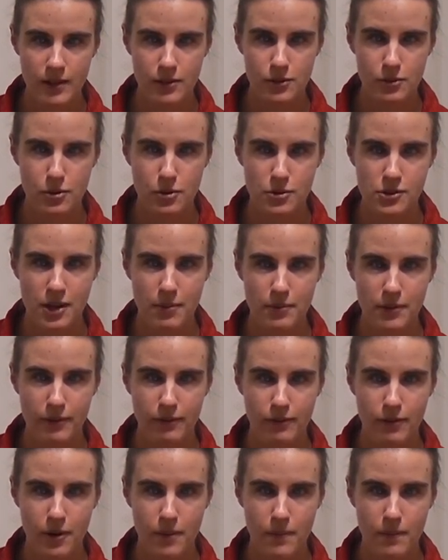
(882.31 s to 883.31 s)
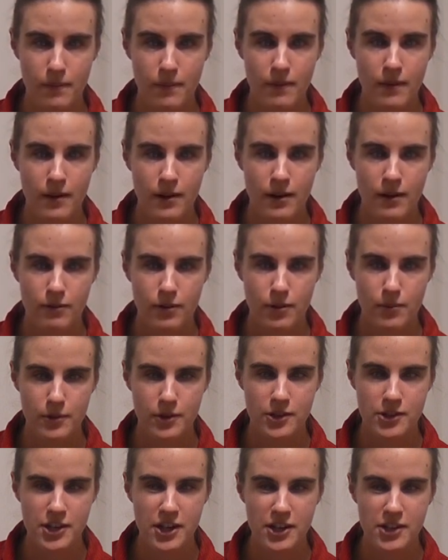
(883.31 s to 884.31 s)
do something from
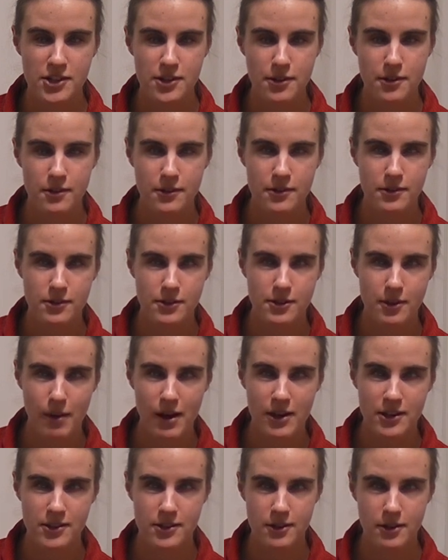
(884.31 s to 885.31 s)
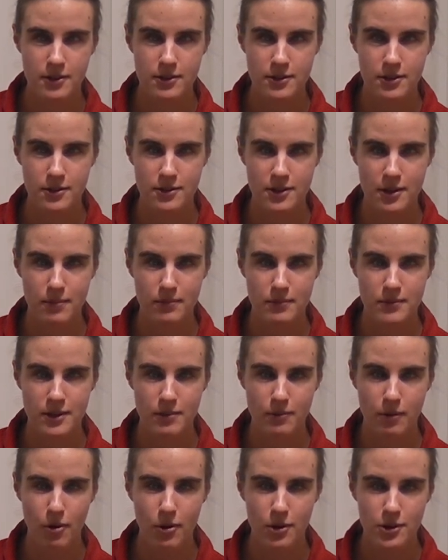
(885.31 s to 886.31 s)
the sixth semester, so
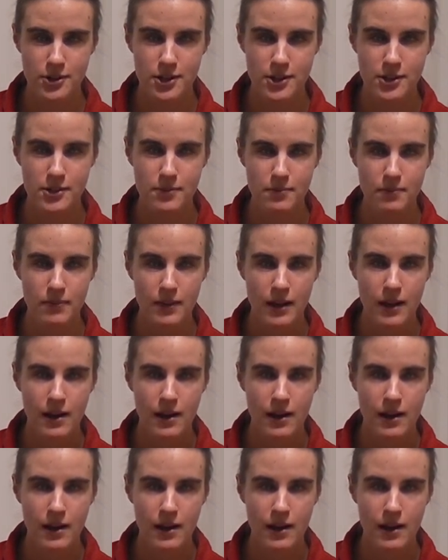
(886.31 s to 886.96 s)
some courses,